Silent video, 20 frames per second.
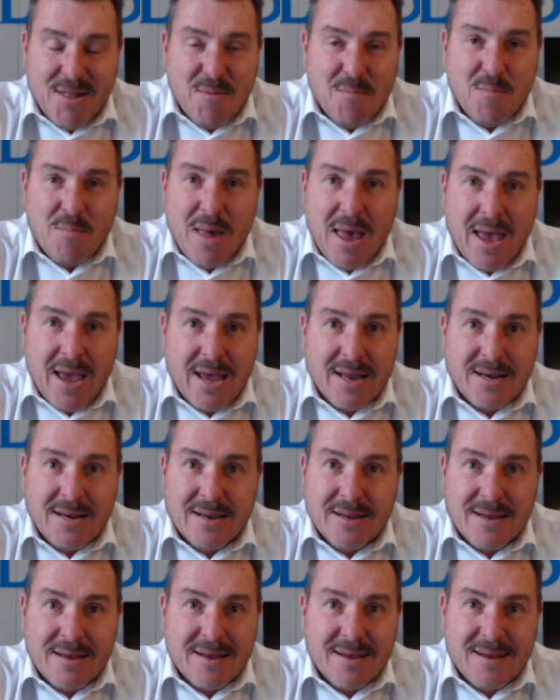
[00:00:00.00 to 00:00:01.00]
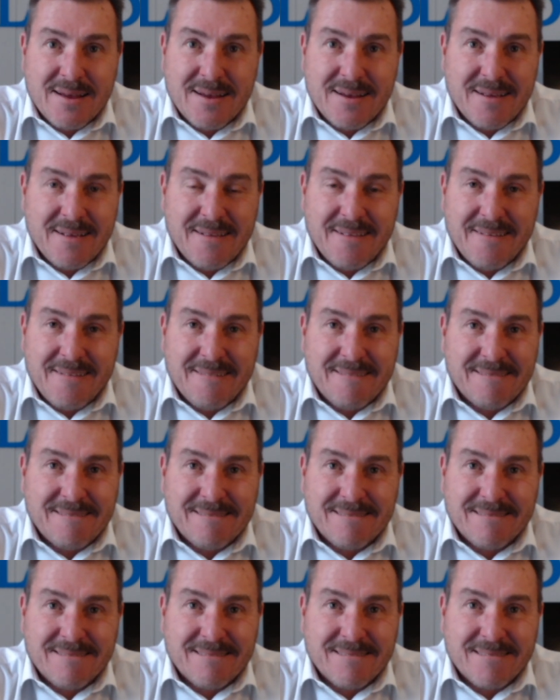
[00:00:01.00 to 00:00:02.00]
man,
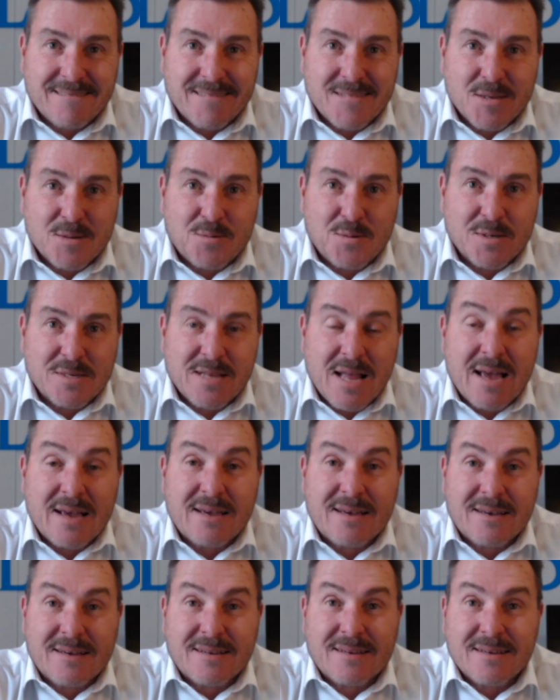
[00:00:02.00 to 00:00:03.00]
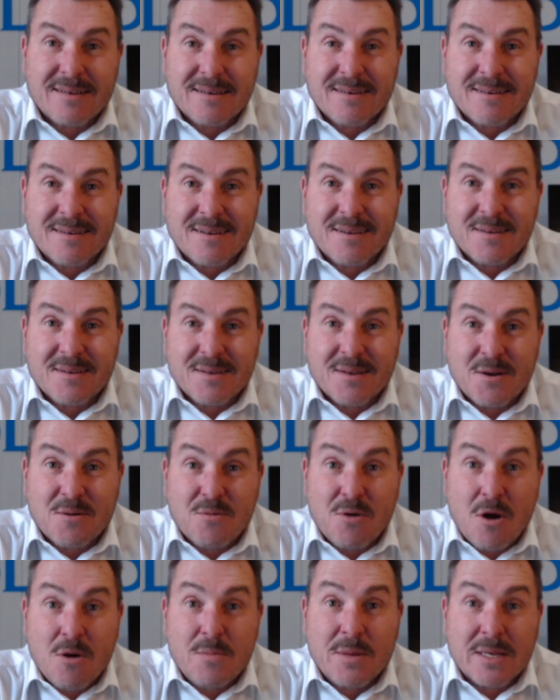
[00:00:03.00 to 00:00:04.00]
it was like a
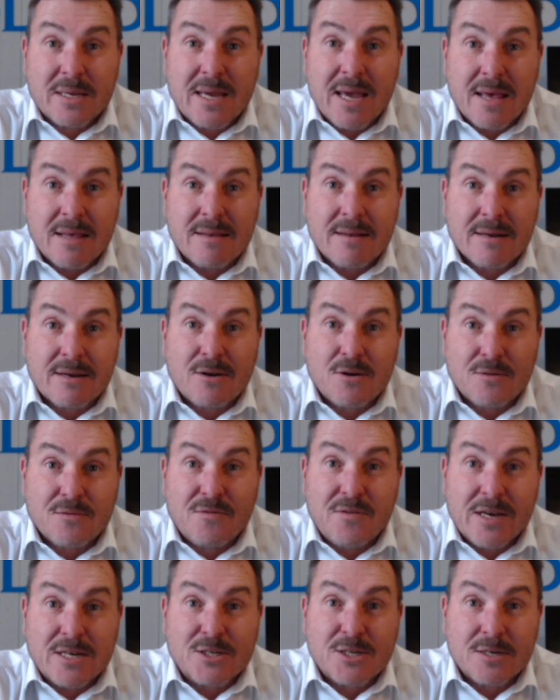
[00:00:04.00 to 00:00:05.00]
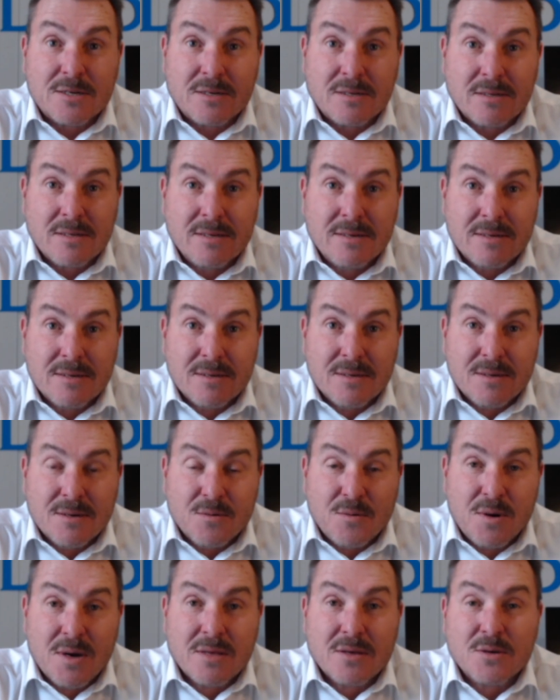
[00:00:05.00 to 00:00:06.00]
Roman Catholic confessional,
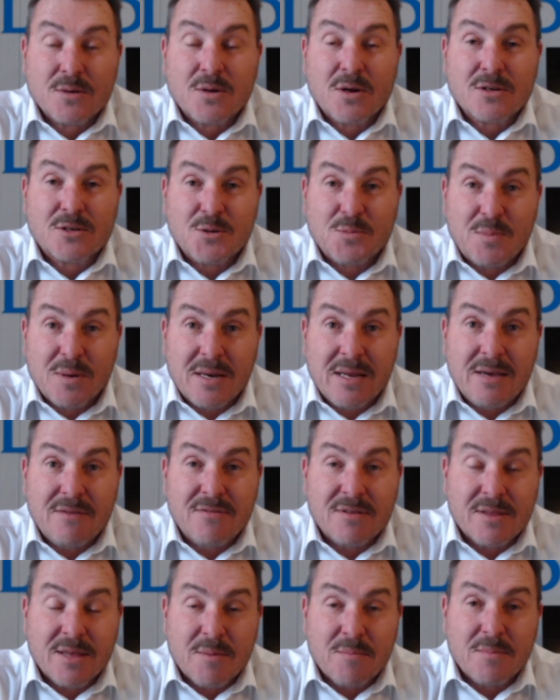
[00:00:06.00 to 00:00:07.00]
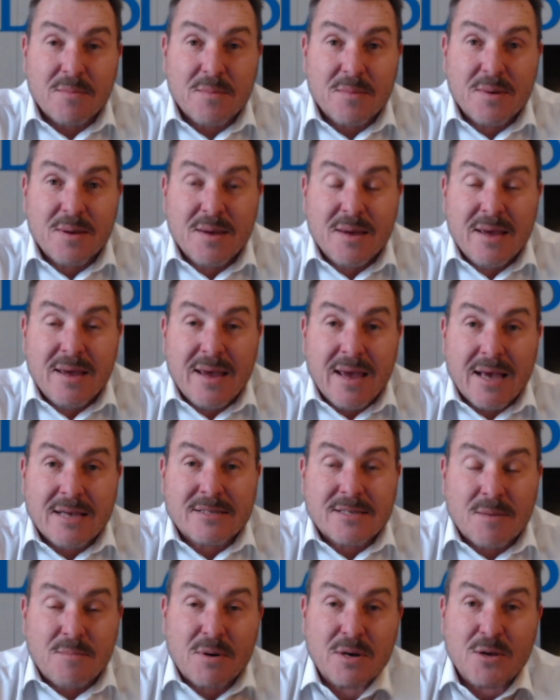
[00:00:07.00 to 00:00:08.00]
whether or not you believe in them. As
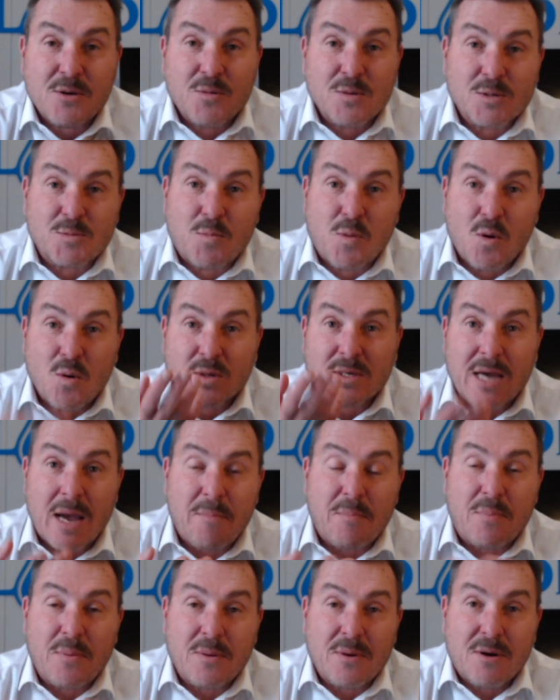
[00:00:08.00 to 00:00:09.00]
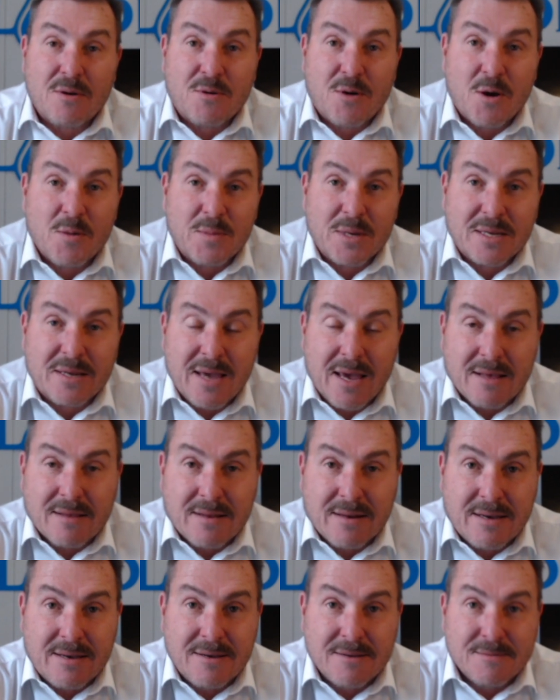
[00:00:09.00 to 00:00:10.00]
somebody who was brought up a Roman
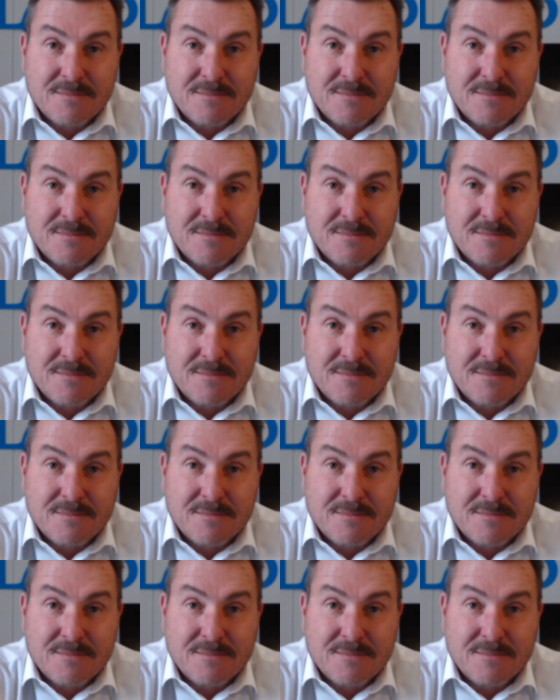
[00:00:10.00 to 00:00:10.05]
Catholic,